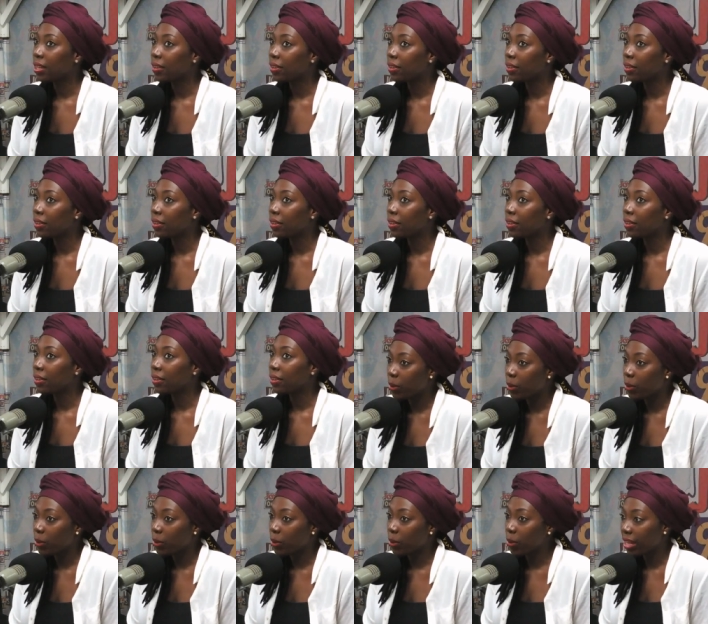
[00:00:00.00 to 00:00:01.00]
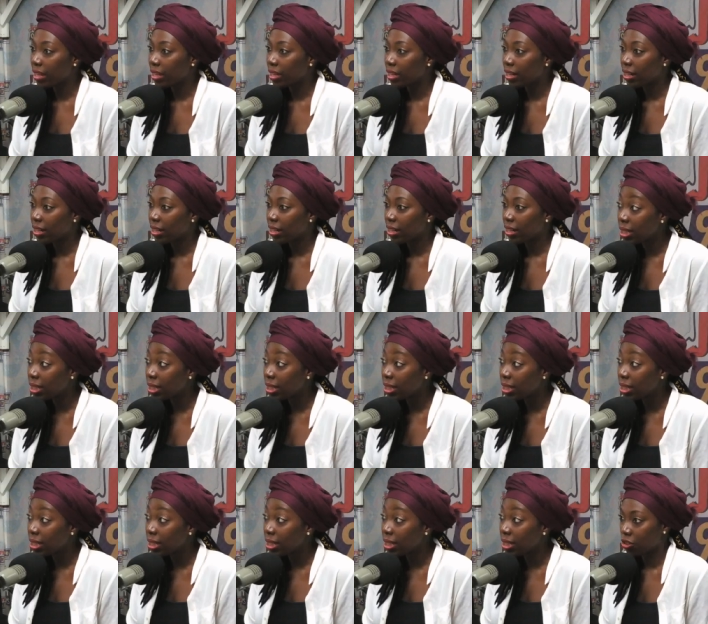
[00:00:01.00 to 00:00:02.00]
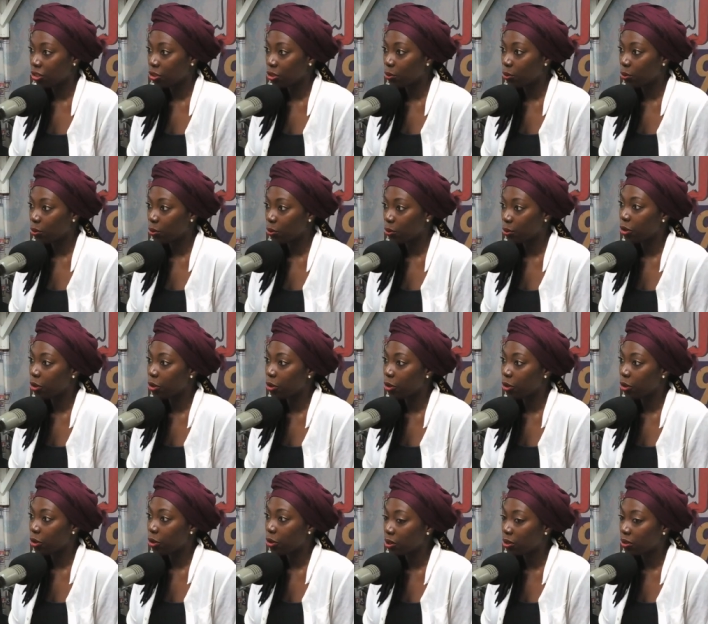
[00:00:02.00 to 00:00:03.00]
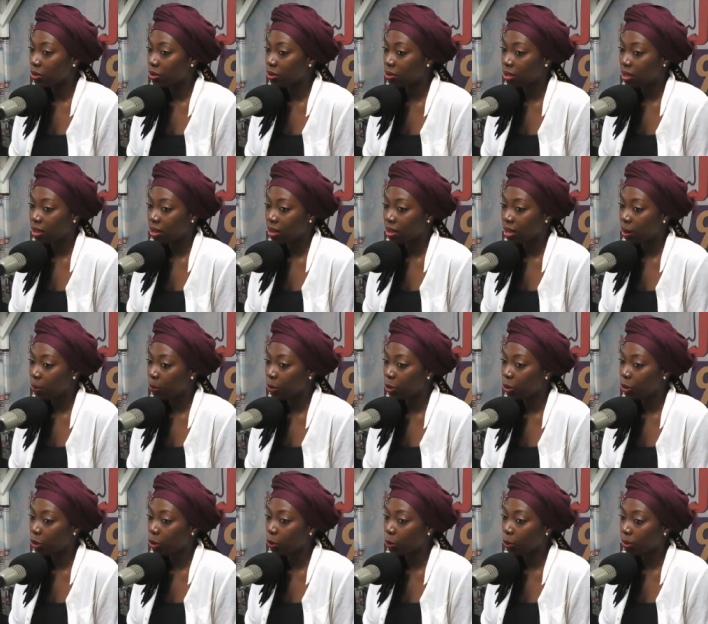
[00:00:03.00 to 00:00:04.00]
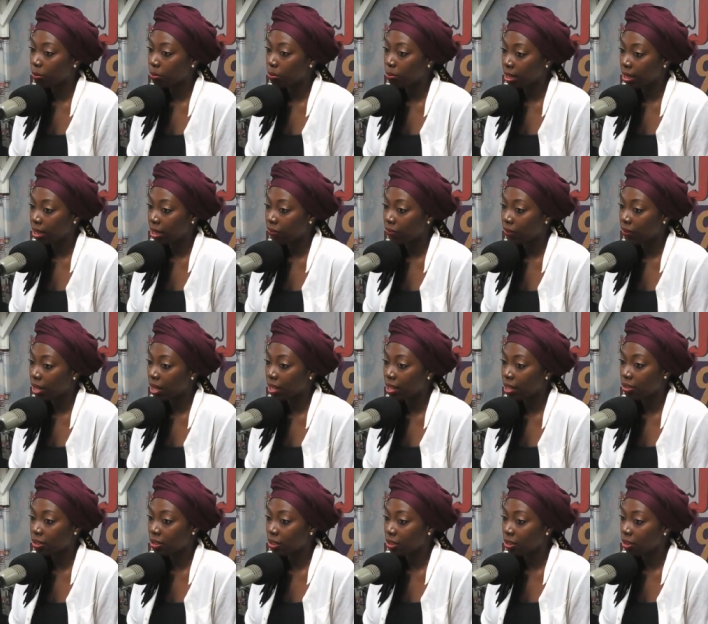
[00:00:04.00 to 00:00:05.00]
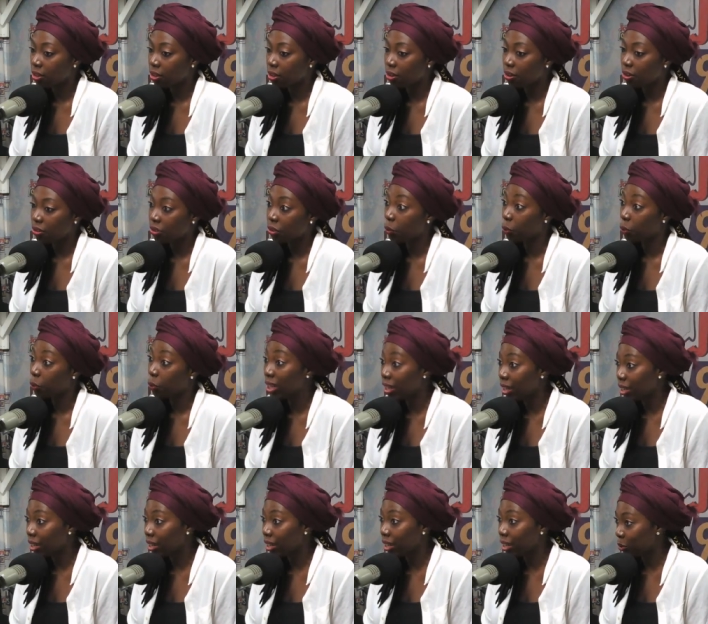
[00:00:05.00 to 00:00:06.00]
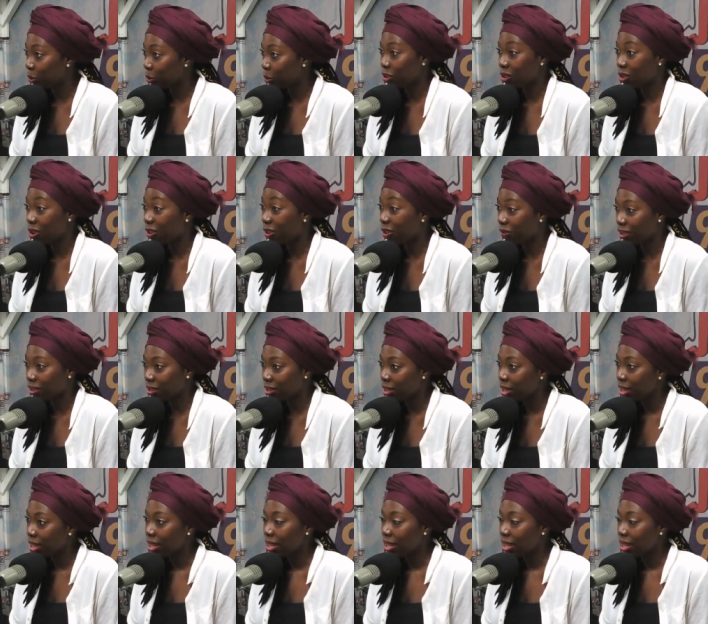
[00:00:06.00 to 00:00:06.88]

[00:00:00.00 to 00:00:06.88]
eventually, when I really started using computers, uh, I would go with my father on the weekends to his office